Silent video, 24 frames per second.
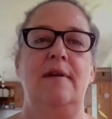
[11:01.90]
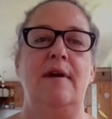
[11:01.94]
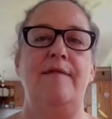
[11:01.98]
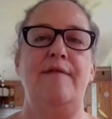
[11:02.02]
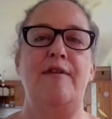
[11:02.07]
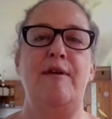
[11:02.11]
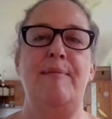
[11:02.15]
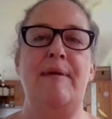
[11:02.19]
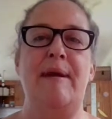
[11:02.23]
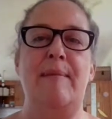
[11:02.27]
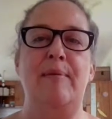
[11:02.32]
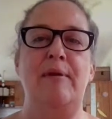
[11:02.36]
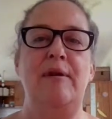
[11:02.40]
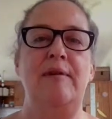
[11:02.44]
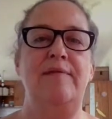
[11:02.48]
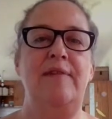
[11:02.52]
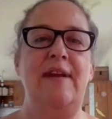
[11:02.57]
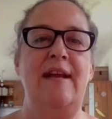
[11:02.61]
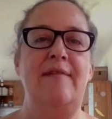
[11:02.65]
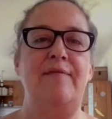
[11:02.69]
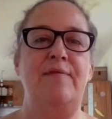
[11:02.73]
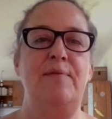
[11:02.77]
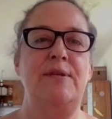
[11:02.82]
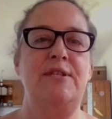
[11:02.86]
A few people have
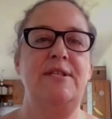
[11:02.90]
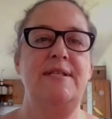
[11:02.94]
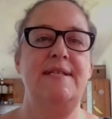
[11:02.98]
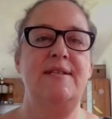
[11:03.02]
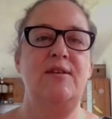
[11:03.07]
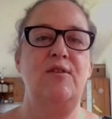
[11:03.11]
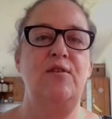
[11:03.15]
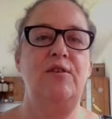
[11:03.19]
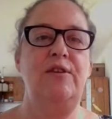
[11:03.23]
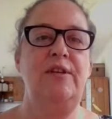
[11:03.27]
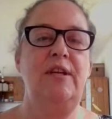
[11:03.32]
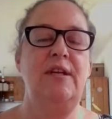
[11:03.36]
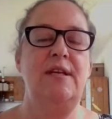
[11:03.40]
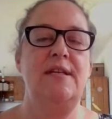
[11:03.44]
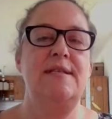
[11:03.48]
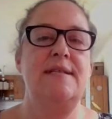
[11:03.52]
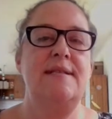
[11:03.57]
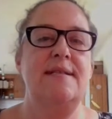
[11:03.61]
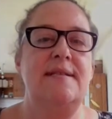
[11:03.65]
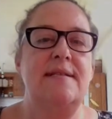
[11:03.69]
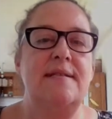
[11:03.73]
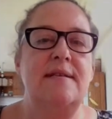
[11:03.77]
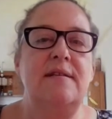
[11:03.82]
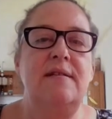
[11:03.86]
left, which is good,
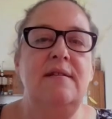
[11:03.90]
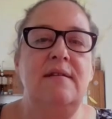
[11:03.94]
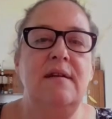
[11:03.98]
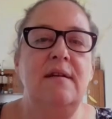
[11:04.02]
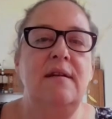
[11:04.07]
because